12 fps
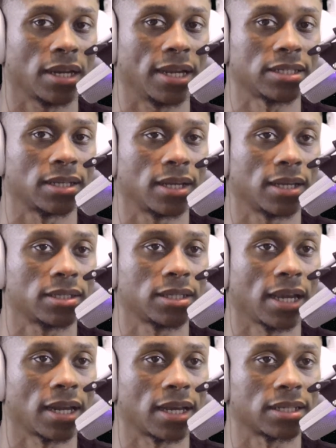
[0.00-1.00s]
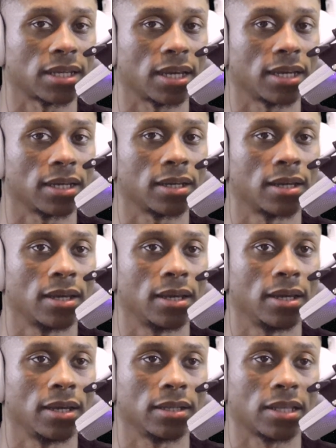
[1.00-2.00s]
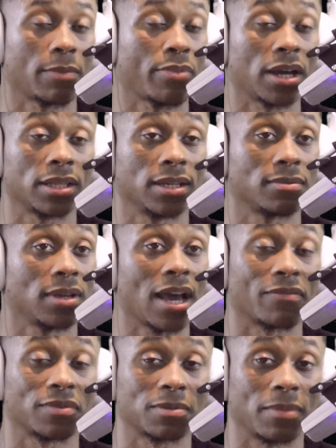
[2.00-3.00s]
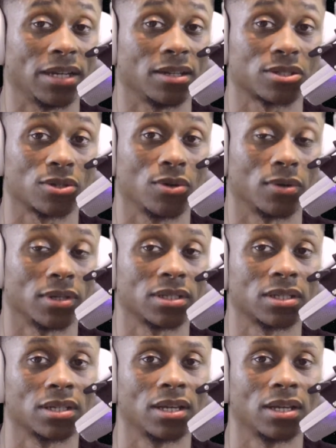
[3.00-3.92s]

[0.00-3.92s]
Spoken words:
And that's a saying I say that probably got for somebody else, of course.